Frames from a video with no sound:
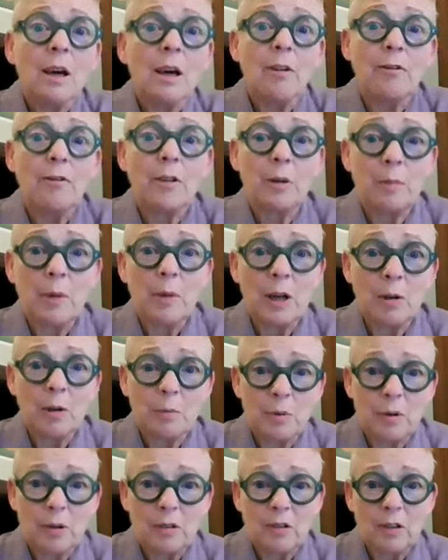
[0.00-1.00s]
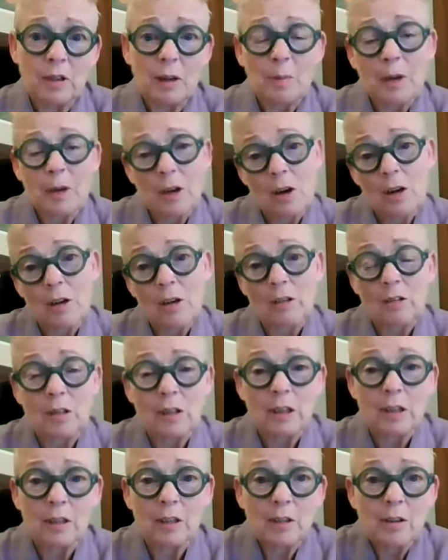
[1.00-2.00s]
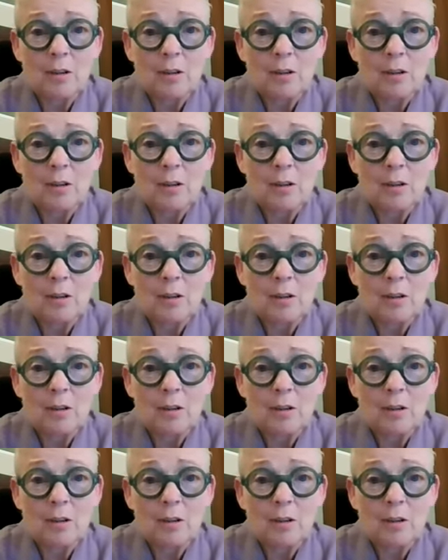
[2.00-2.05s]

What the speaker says: a female prison, I mean, honestly,